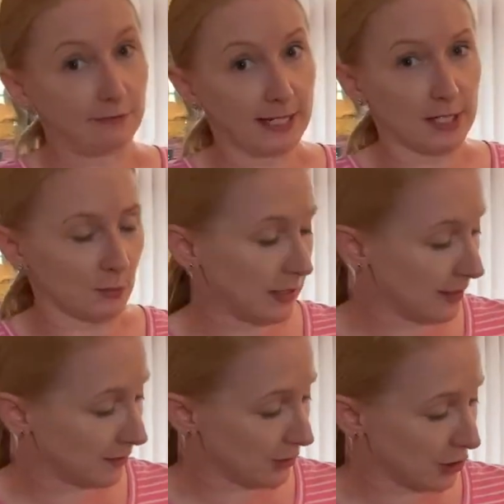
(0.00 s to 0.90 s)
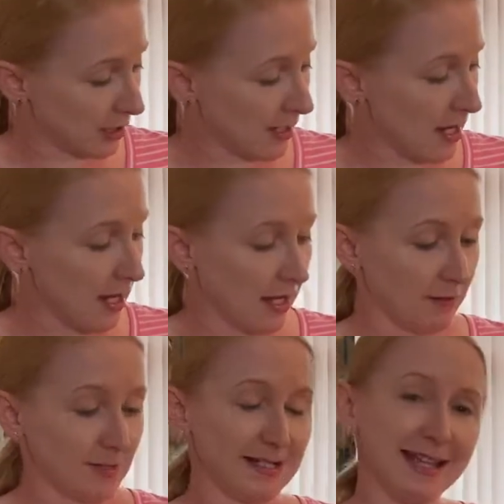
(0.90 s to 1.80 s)
we get to Orlando this year,
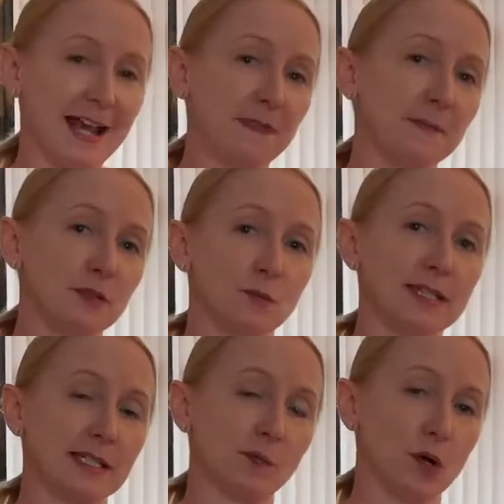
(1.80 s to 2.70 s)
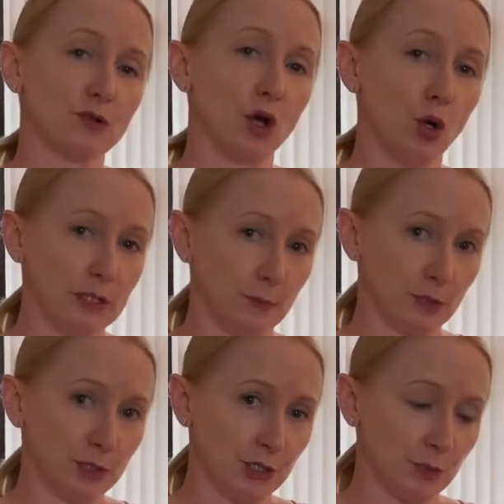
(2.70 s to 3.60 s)
because they had them in the Wizarding World at
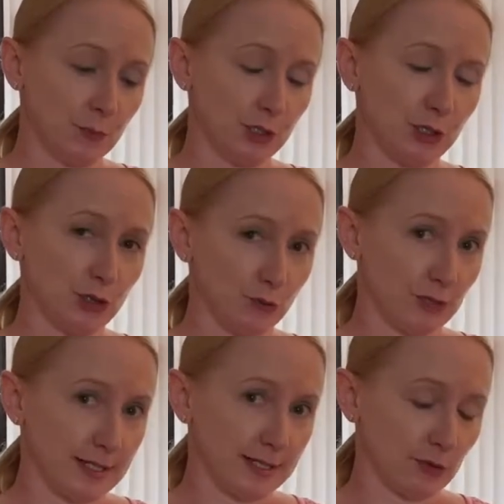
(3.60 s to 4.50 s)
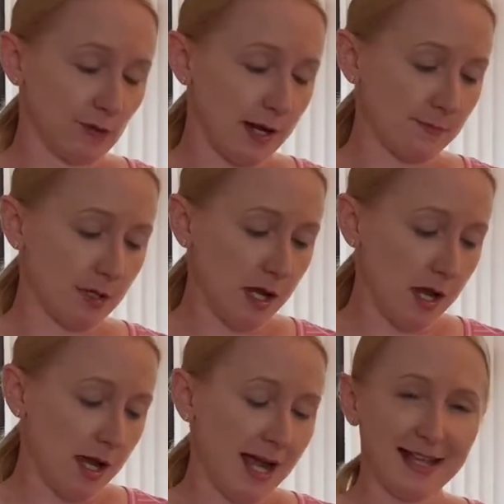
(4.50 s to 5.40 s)
Hollywood, which I saw on Instagram.
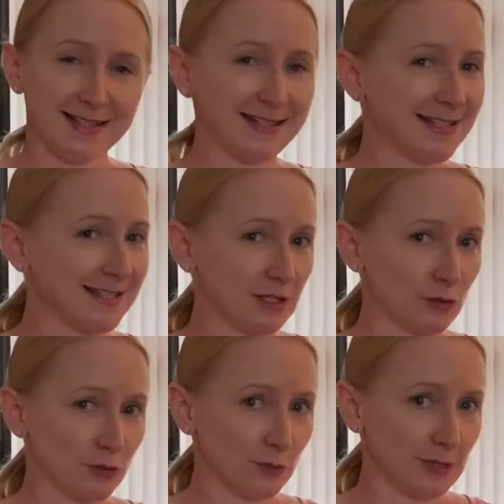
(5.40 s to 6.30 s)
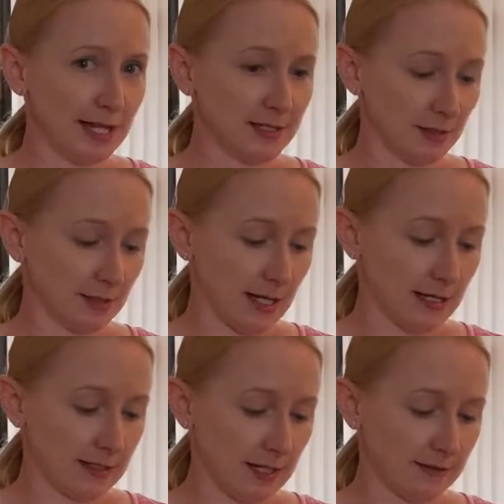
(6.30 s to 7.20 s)
Hadn't seen they'd got to Orlando yet,
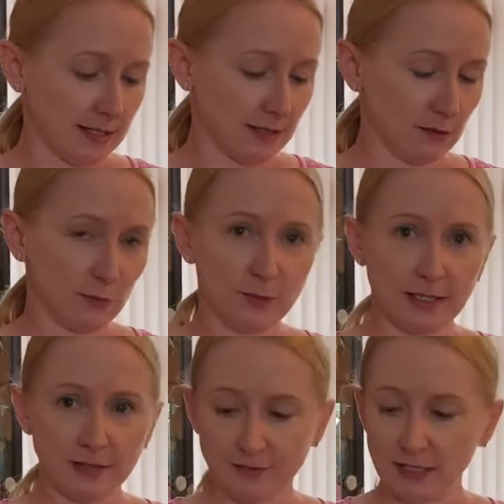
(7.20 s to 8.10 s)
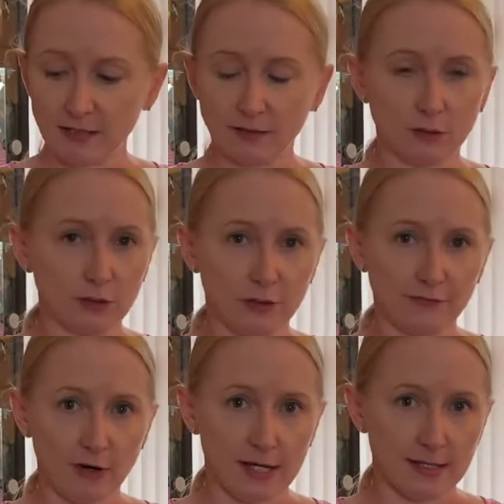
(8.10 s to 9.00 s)
and then one of my lovely online
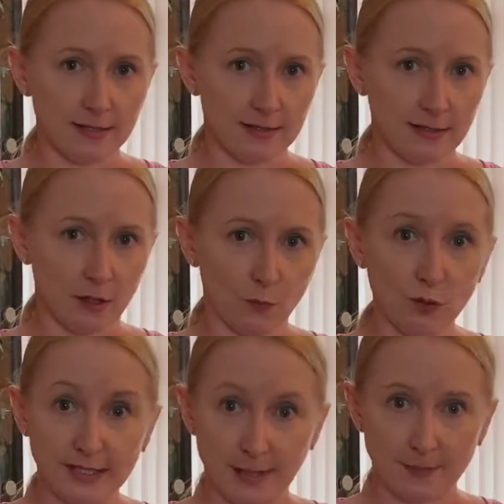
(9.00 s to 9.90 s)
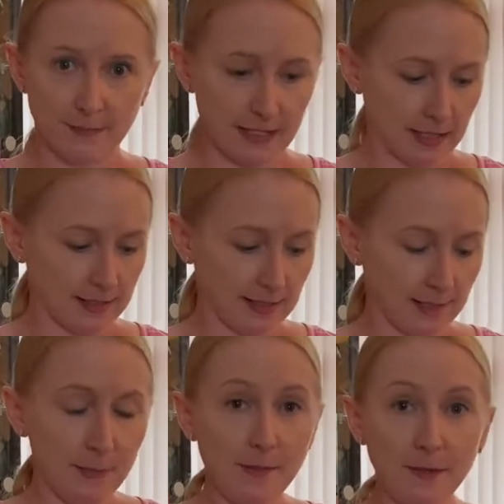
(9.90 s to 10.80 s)
friends WhatsApped me and said,
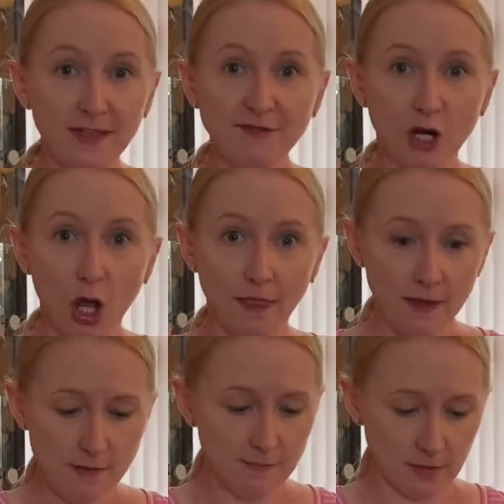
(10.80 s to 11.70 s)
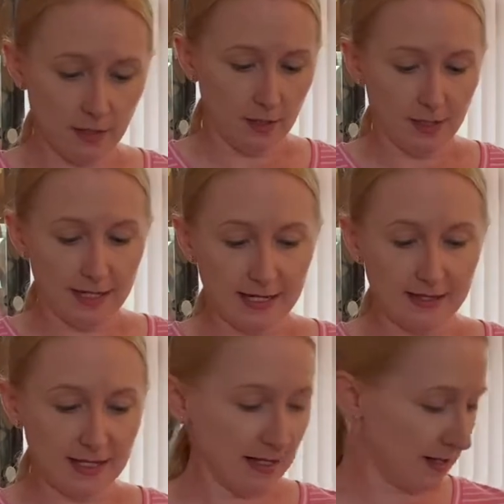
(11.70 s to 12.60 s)
"Pippa, they've got them in
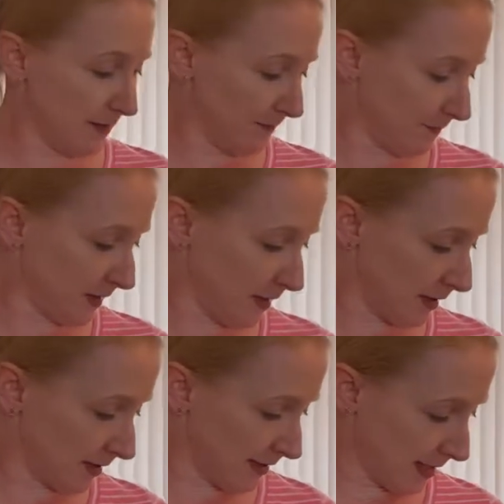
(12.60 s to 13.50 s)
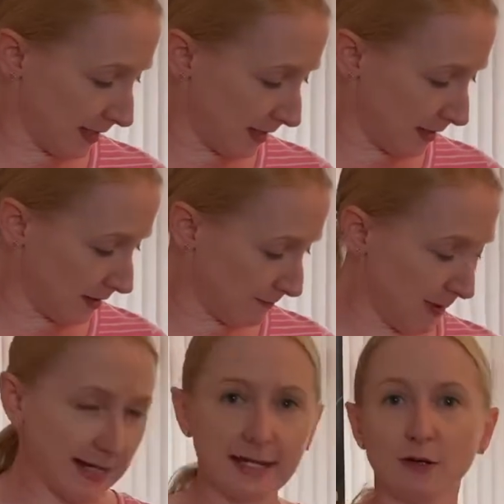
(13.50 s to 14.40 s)
the it's the
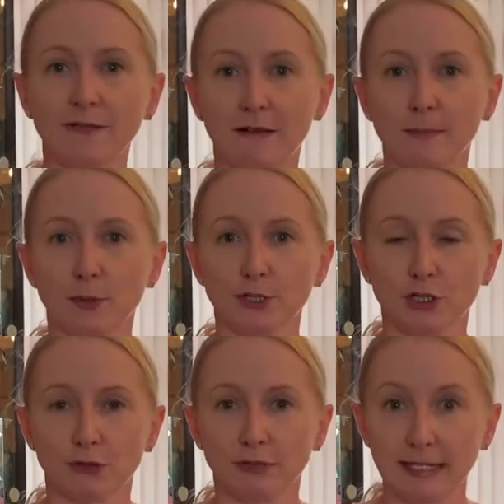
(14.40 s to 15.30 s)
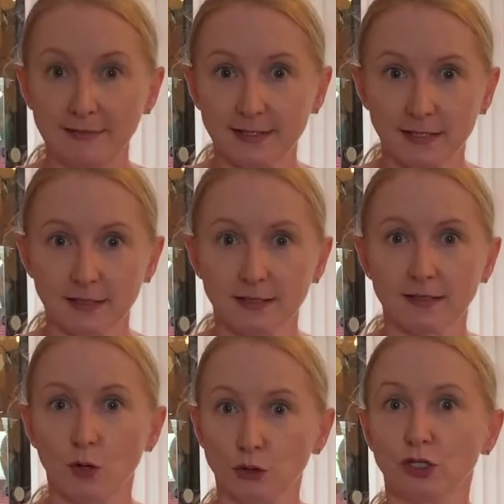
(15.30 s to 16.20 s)
Making of Harry Potter tour at Leavesden's
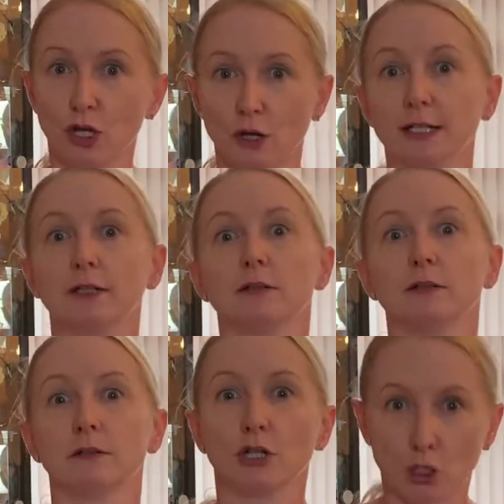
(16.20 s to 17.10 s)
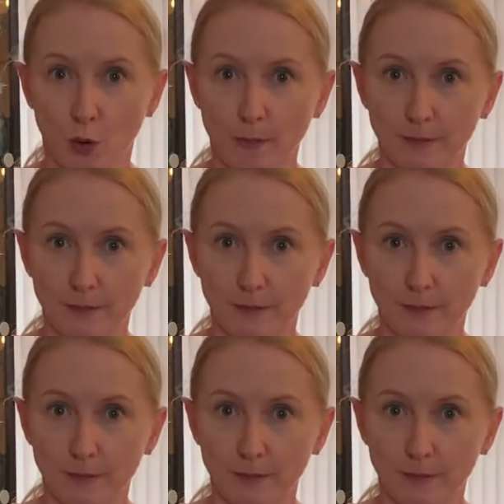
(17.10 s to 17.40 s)
online shop."